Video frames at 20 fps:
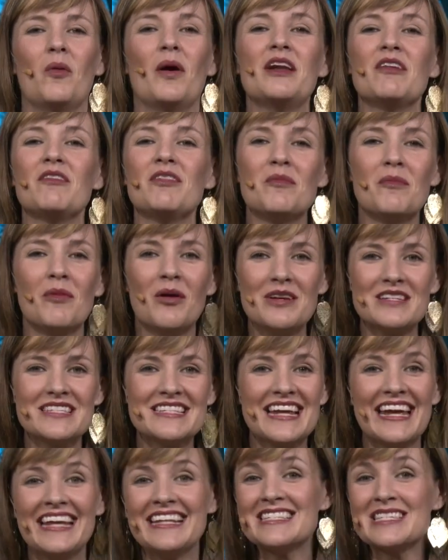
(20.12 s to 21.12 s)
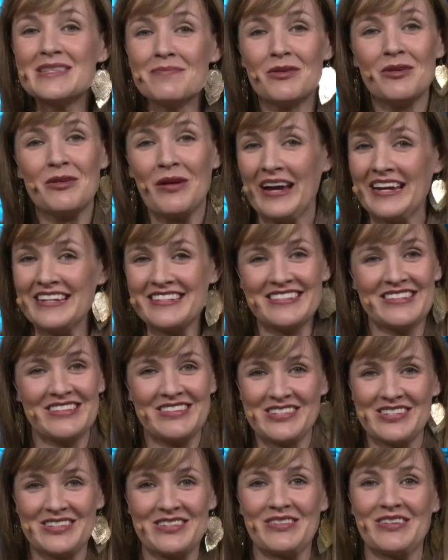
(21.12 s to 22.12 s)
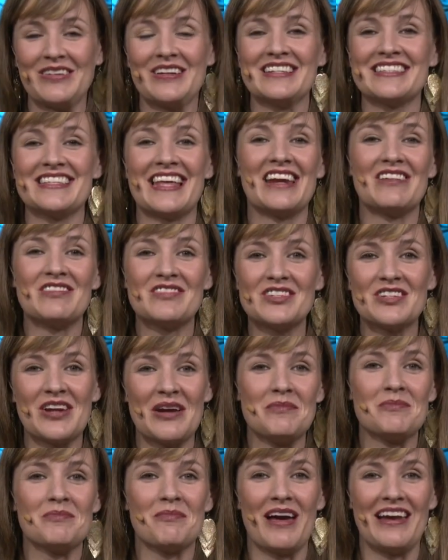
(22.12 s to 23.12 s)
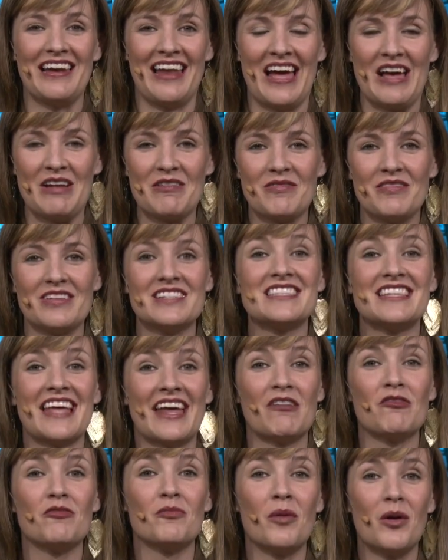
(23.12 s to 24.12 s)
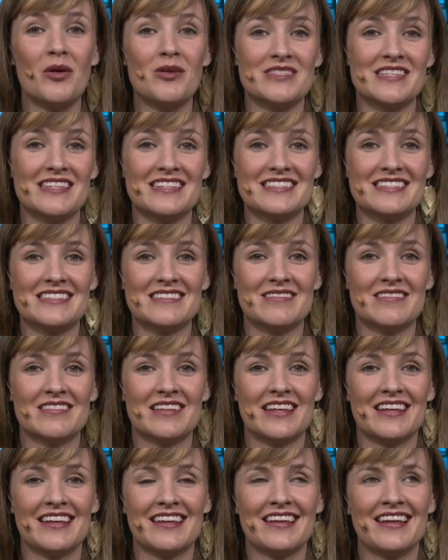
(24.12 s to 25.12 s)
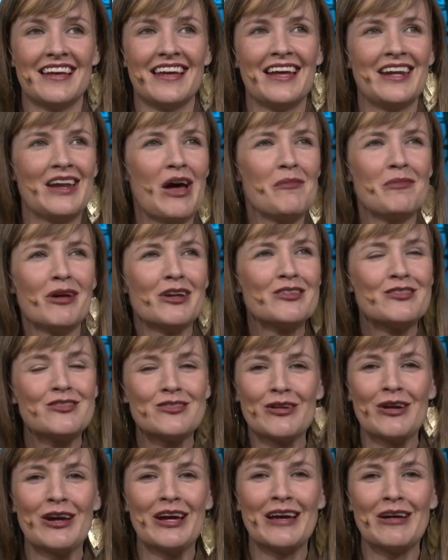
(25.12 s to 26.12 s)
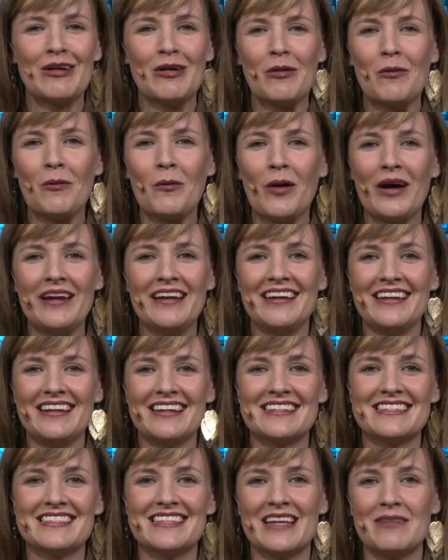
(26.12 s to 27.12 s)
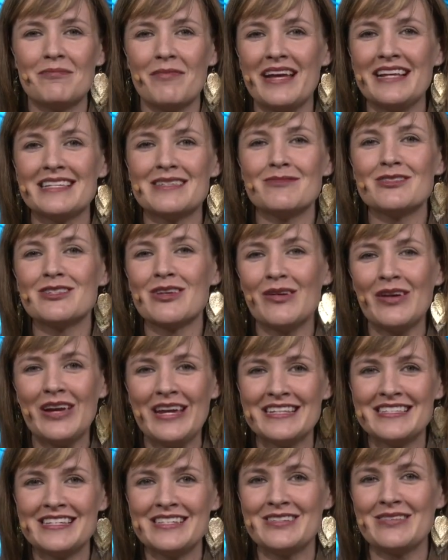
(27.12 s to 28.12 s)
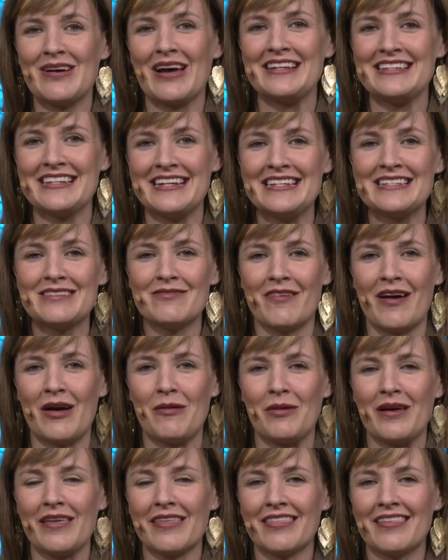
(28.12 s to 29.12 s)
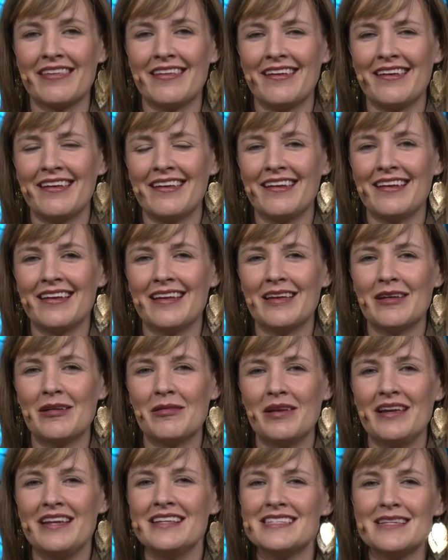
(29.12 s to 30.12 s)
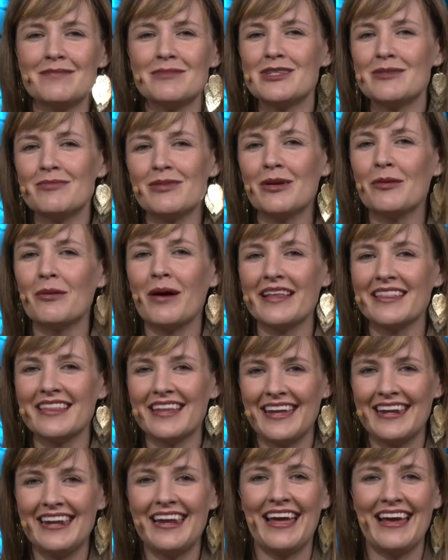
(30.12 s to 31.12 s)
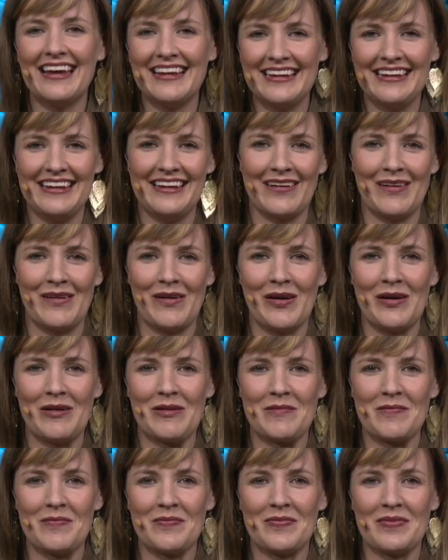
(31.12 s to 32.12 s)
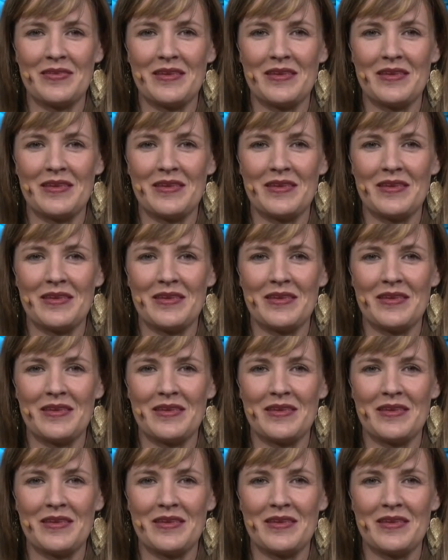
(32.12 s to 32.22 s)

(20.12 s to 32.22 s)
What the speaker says: One of the most inspirational stories that have shaped my life is that of Moses. Now, I'm not sure what it is that makes him so easy to identify with. He seems to be quite the unlikely hero.